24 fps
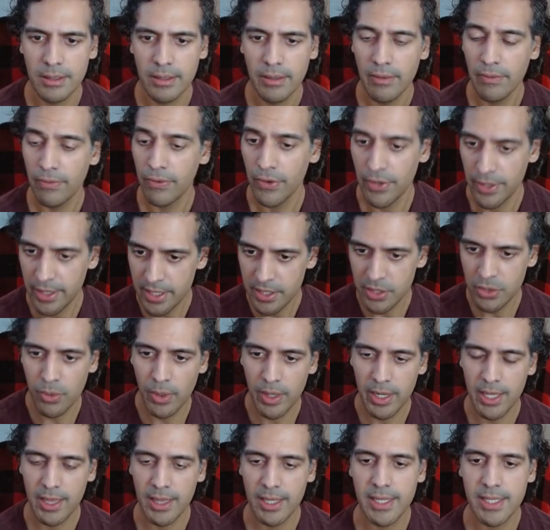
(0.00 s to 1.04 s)
for this one,
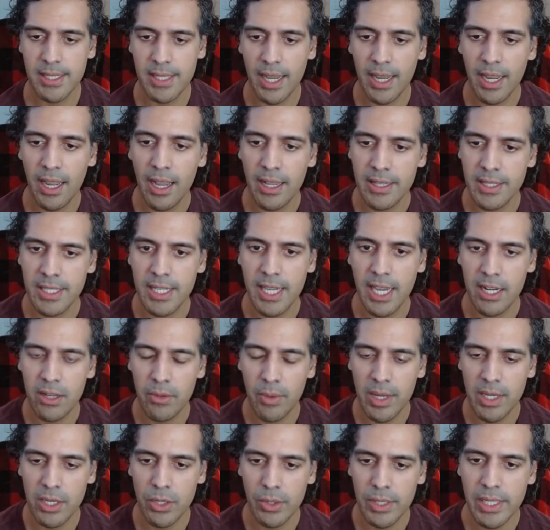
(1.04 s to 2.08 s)
at least, I can't see any way
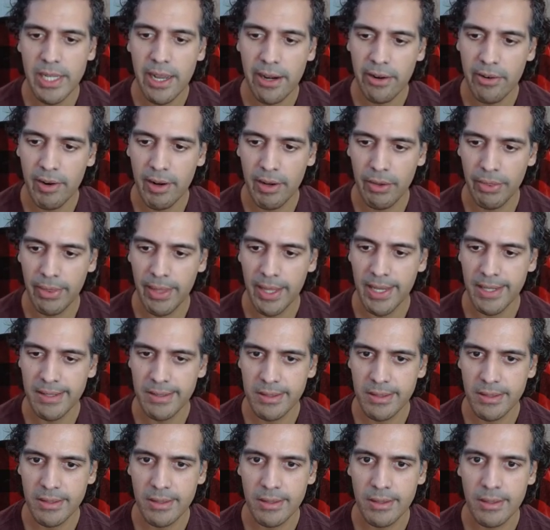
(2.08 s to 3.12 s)
you'd get around
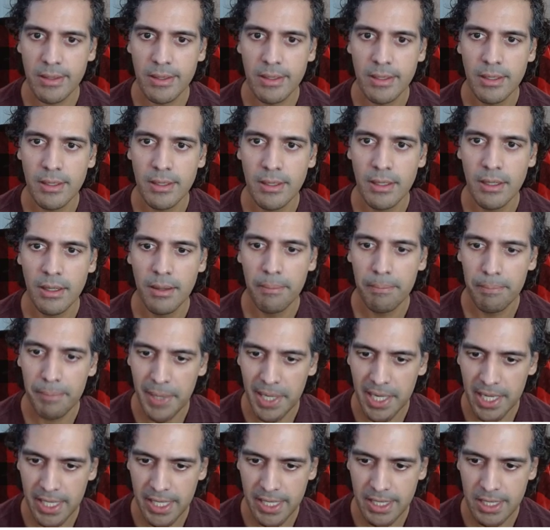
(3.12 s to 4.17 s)
that.
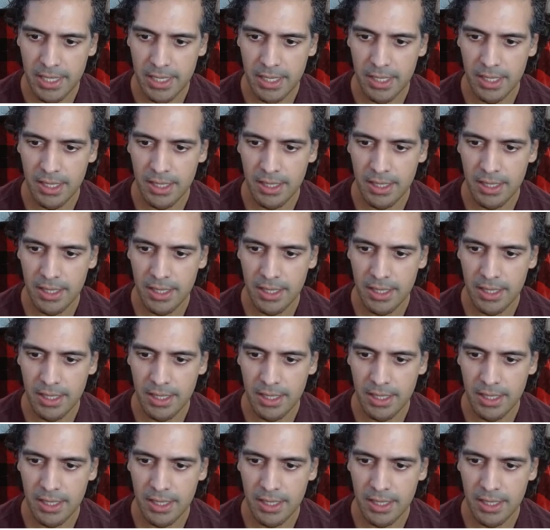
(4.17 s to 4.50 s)
But